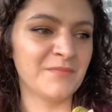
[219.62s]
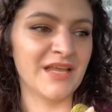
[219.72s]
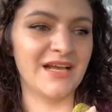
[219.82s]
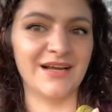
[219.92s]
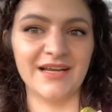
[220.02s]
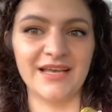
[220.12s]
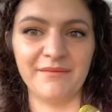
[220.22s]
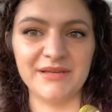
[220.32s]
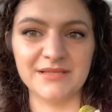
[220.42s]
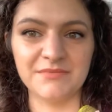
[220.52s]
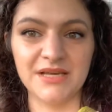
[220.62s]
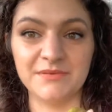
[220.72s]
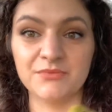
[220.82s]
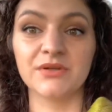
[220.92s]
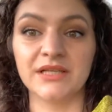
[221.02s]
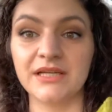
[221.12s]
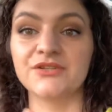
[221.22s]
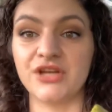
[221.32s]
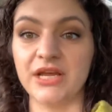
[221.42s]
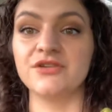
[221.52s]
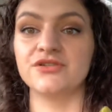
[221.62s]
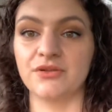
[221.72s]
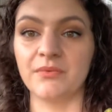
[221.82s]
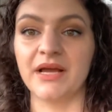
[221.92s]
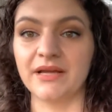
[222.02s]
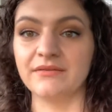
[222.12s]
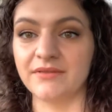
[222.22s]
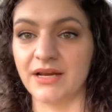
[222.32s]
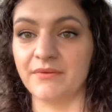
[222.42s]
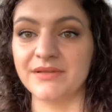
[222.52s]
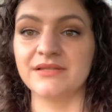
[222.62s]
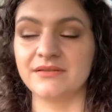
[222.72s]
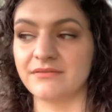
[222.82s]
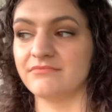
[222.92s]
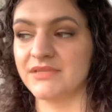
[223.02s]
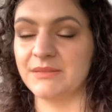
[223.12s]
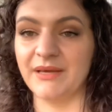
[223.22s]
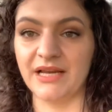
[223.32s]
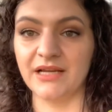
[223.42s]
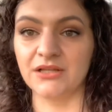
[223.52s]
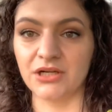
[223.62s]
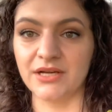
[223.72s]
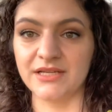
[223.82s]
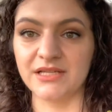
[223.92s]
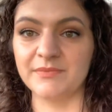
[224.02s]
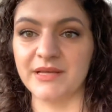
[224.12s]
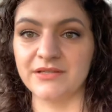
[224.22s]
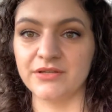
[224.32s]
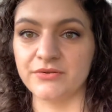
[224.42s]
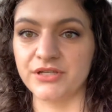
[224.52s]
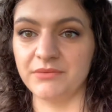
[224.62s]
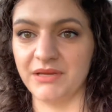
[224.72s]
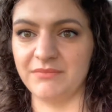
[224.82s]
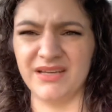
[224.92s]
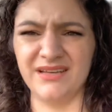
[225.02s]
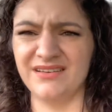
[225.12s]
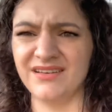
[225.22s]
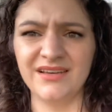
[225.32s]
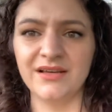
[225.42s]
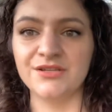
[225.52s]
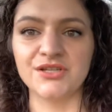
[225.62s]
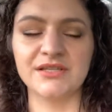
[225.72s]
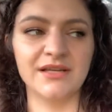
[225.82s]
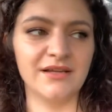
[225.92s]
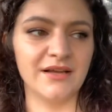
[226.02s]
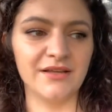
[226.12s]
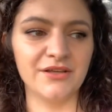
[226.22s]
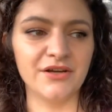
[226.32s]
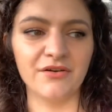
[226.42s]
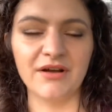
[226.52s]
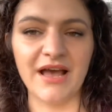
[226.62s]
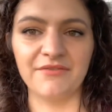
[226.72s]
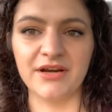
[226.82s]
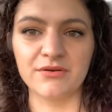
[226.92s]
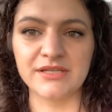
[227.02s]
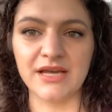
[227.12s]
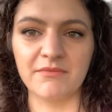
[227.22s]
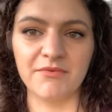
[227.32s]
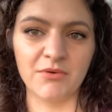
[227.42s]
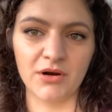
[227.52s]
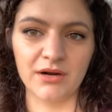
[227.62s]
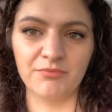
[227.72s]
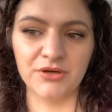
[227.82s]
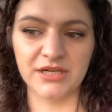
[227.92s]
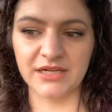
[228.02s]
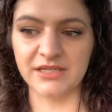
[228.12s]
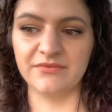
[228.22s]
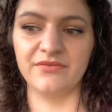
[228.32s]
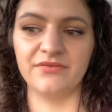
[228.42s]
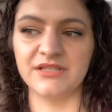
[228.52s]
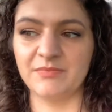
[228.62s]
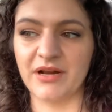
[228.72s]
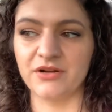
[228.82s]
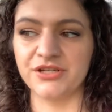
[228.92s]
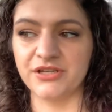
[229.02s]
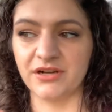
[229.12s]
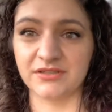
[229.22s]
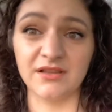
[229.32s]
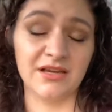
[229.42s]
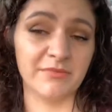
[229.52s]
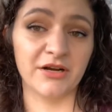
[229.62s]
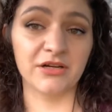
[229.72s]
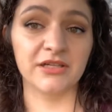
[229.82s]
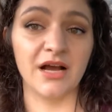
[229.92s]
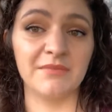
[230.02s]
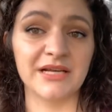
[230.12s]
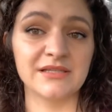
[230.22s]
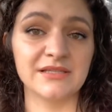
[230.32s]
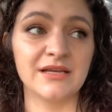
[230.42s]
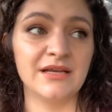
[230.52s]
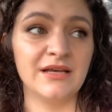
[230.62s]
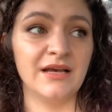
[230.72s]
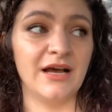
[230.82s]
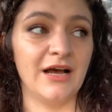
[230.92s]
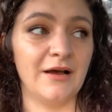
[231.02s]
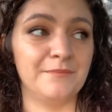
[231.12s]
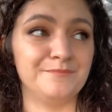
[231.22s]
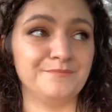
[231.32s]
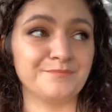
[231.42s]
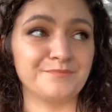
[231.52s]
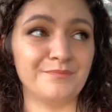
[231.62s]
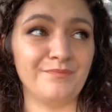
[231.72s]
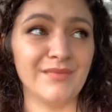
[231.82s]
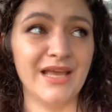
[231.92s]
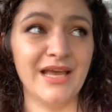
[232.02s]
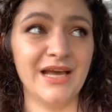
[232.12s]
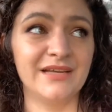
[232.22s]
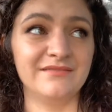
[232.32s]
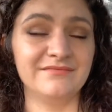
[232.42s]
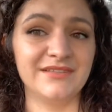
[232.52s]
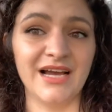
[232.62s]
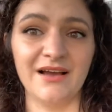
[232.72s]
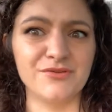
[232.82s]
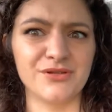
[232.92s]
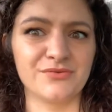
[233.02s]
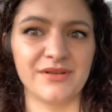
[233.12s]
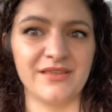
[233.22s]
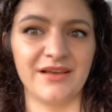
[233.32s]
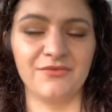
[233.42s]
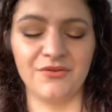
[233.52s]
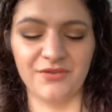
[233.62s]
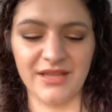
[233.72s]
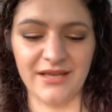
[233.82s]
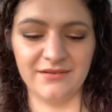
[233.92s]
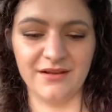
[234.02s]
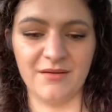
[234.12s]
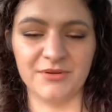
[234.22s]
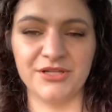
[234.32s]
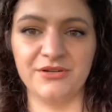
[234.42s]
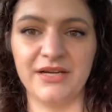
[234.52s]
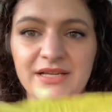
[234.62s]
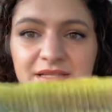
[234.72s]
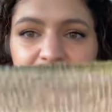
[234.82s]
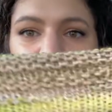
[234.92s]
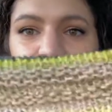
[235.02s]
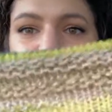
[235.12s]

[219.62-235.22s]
and kind of gave me some tips and really changed the way that I was spinning and learning to spin. So she made me, just in half an hour's time, a more productive spinner. She talked a lot about ergonomics. And yeah, I was just really thankful for that opportunity. So